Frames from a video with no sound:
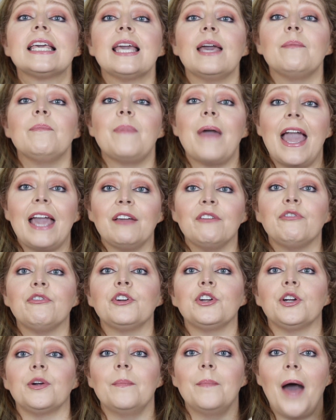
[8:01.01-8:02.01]
get bang
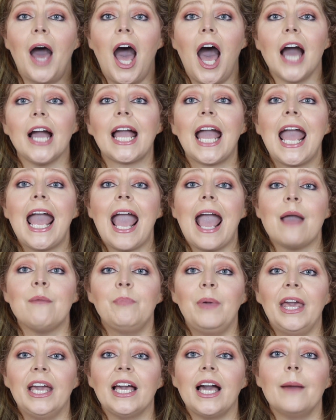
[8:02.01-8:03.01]
for your buck
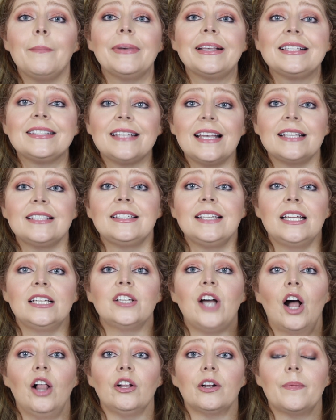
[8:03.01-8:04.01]
and pick up a
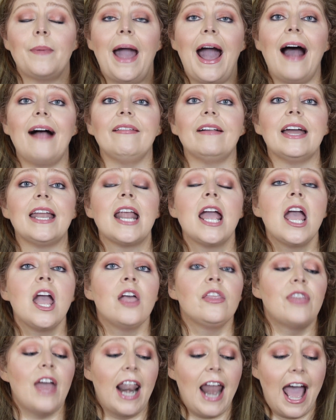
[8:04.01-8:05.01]
$16 palette
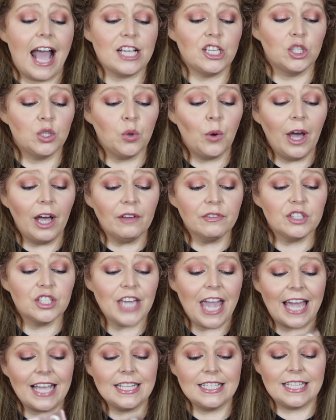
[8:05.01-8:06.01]
that has 12
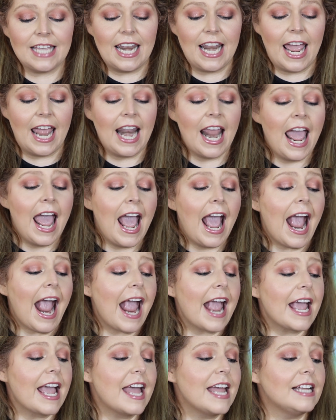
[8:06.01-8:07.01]
shades in it
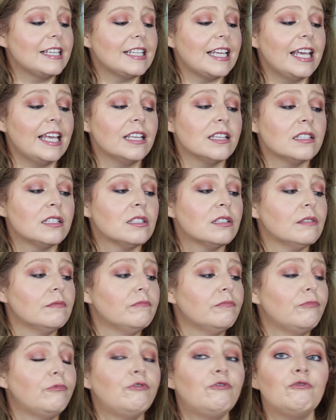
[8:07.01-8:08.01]
and is
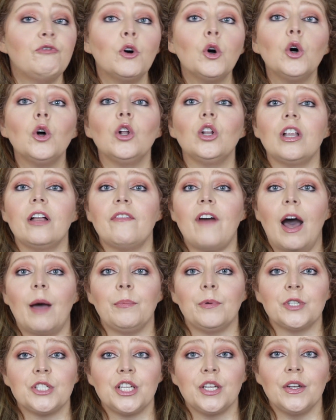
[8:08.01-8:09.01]
full of
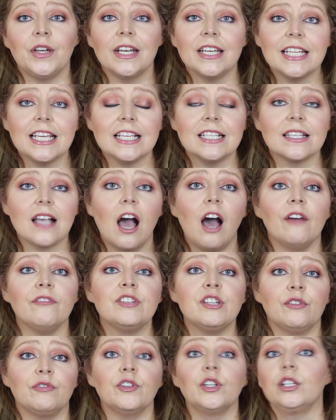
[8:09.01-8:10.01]
opportunities
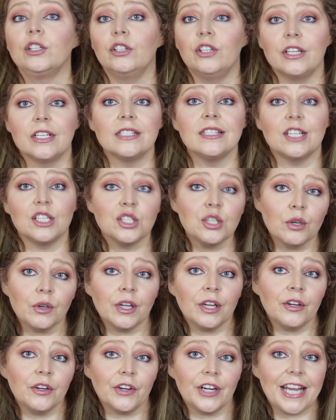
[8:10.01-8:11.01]
of different looks that you
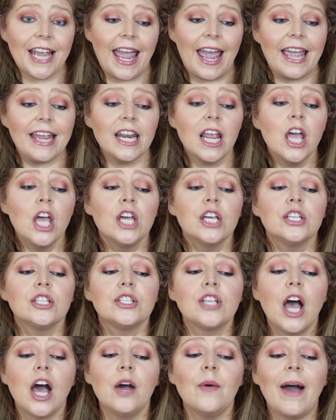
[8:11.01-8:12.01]
can create.
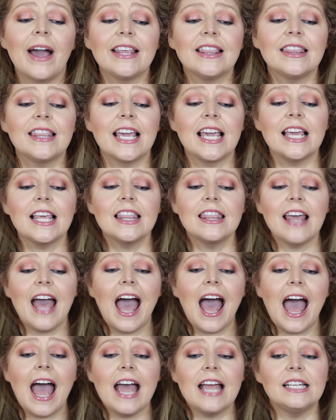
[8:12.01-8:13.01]
So I think
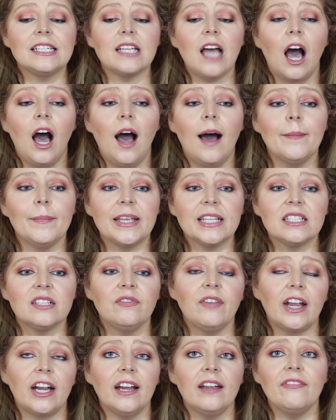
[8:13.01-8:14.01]
that
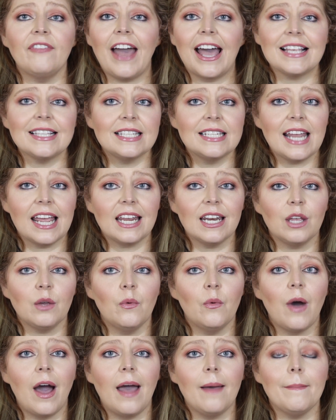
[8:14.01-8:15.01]
it's very
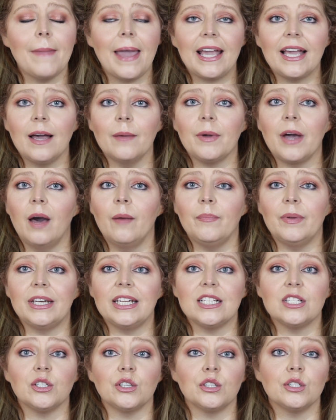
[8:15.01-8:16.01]
fascinating what makeup
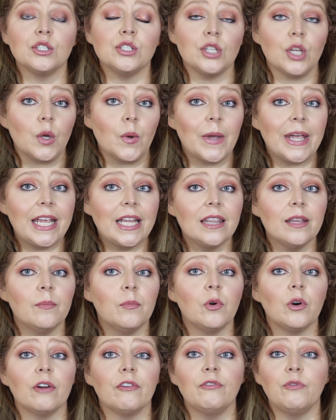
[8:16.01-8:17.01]
companies are doing, the
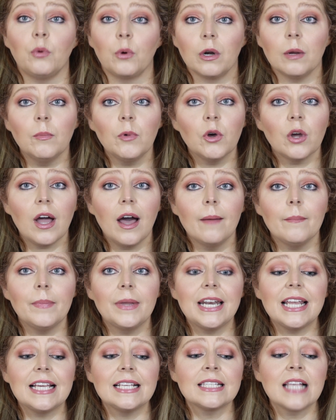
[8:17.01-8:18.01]
more affordable
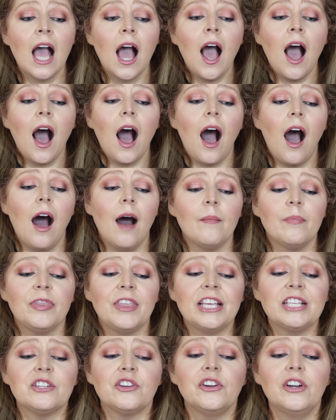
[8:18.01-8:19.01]
companies.
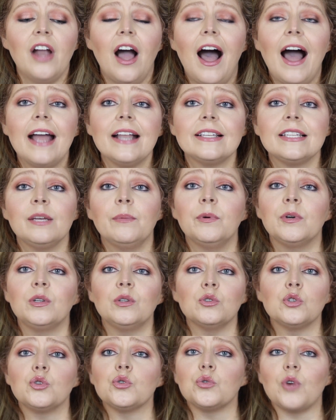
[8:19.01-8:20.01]
These are not
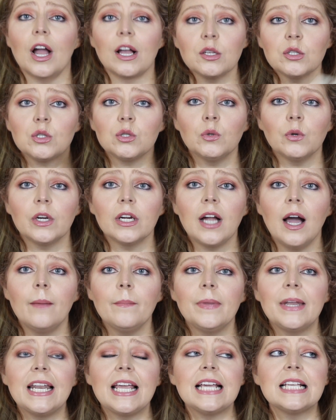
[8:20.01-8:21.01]
typical drugstore
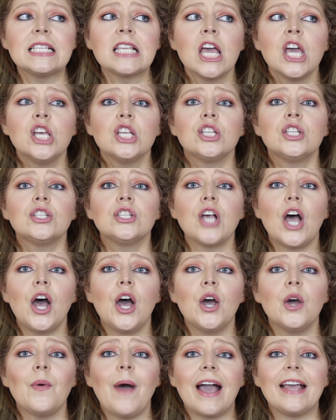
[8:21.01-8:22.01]
companies,
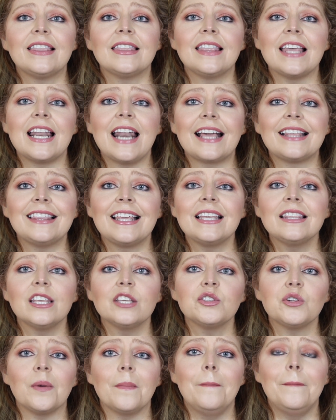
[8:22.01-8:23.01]
so I think
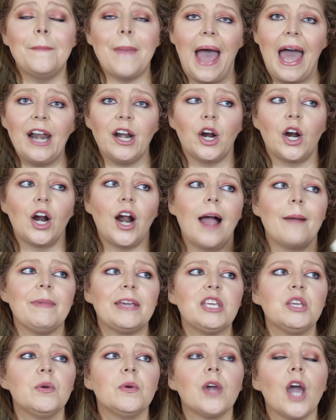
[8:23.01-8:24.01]
these are better. I
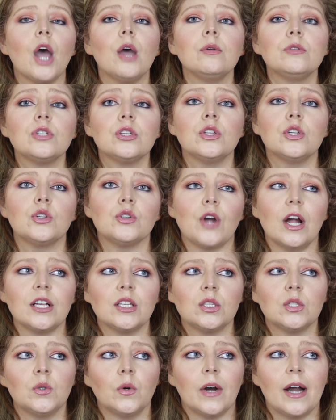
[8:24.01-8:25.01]
mean, you go to the
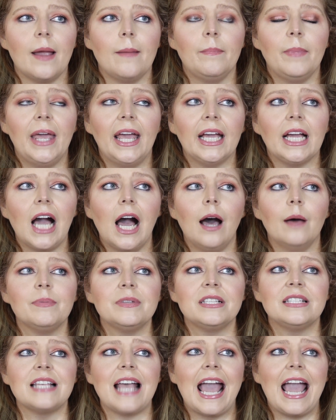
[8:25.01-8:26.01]
drugstore and pick up,
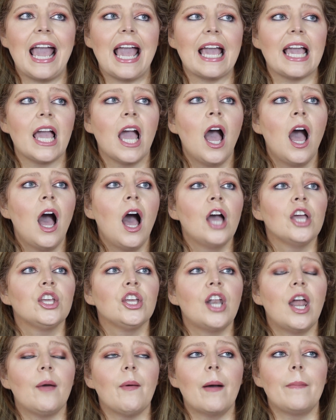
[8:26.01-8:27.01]
say,
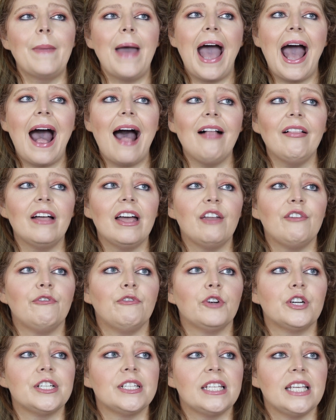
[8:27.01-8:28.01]
you know, a palette
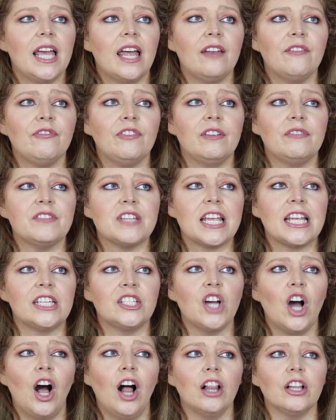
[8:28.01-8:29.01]
for $10,
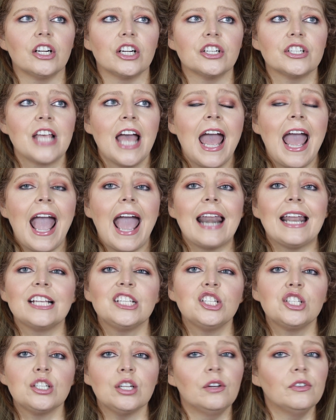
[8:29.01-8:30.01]
$15, and I
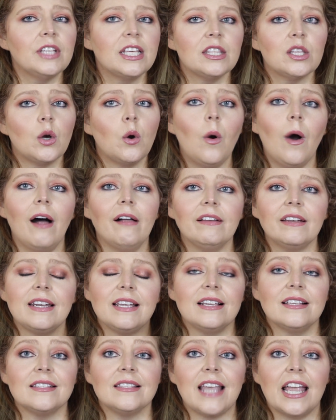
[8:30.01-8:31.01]
just don't think the
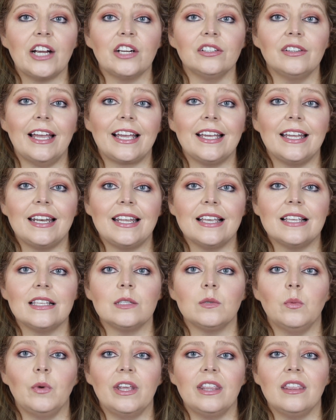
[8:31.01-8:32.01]
quality is there like it
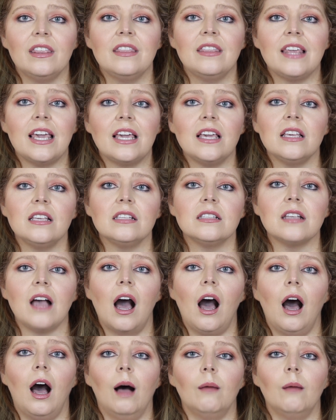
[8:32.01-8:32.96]
is with these